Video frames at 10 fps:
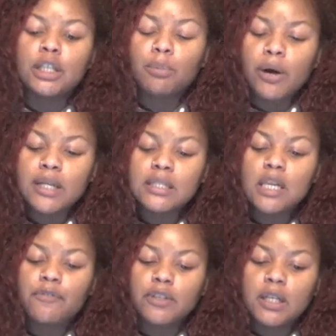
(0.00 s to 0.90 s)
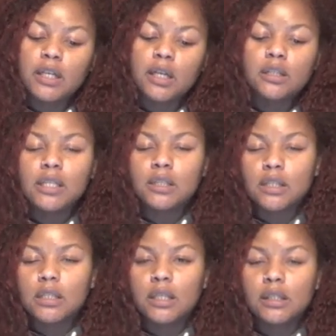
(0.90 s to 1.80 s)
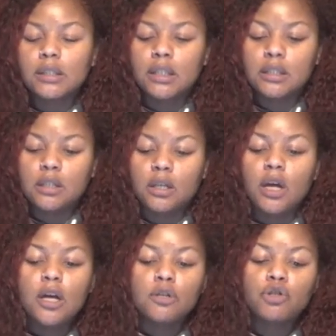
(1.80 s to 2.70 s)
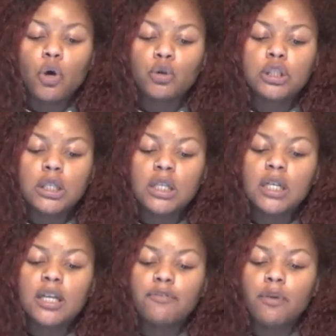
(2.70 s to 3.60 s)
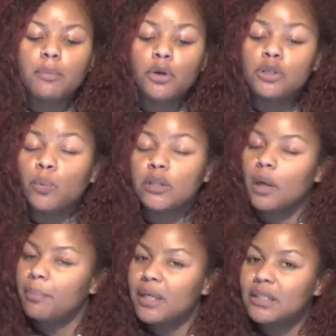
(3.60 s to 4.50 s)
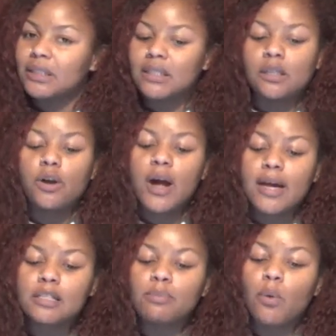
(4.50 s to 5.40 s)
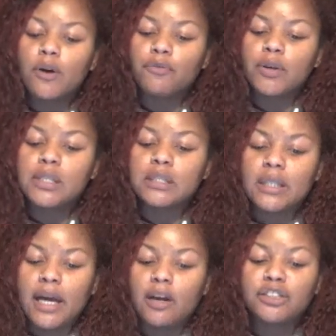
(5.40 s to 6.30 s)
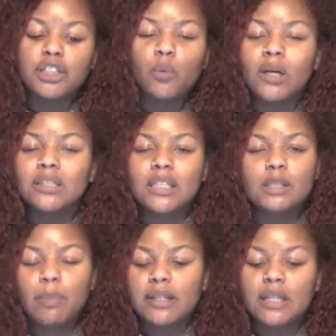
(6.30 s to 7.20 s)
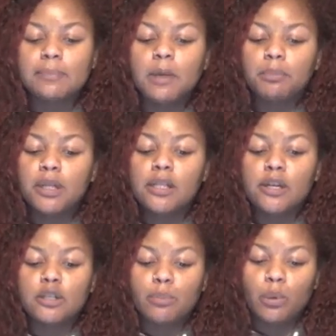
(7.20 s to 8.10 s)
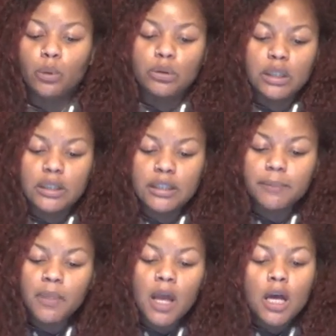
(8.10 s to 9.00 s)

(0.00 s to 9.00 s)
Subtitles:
she brings Tiffany, this is C's sister, so she could get familiar with the business. And her ex-boyfriend is there. She wasn't expecting him to be there, supposedly.